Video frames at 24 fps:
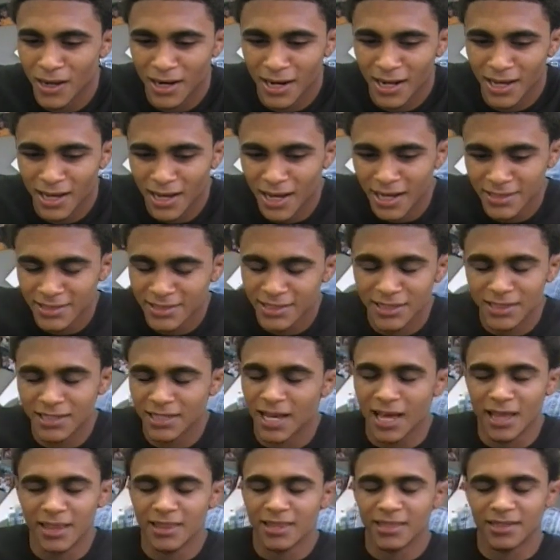like I see,
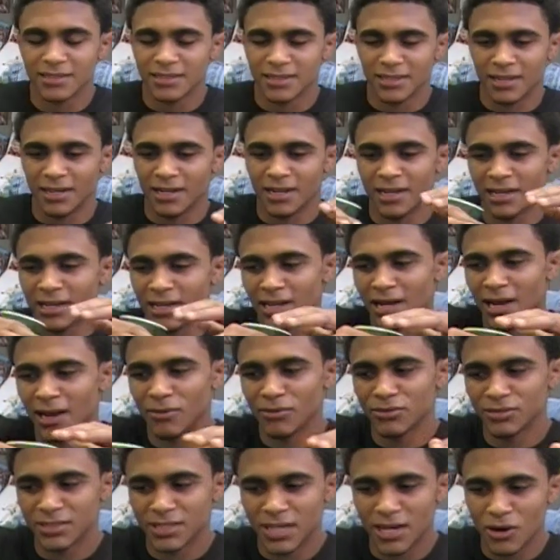I think, like I
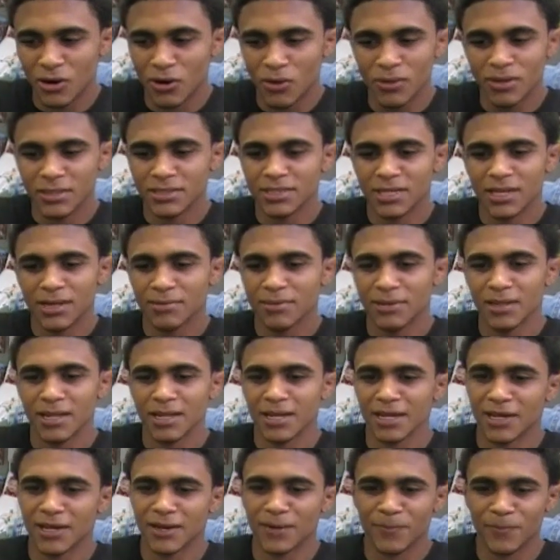was always like be
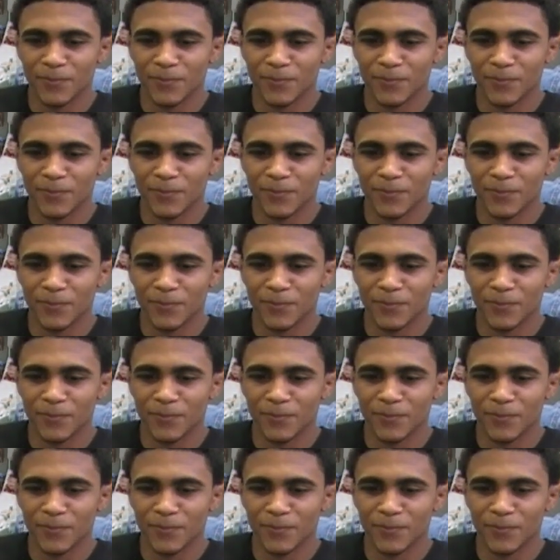like,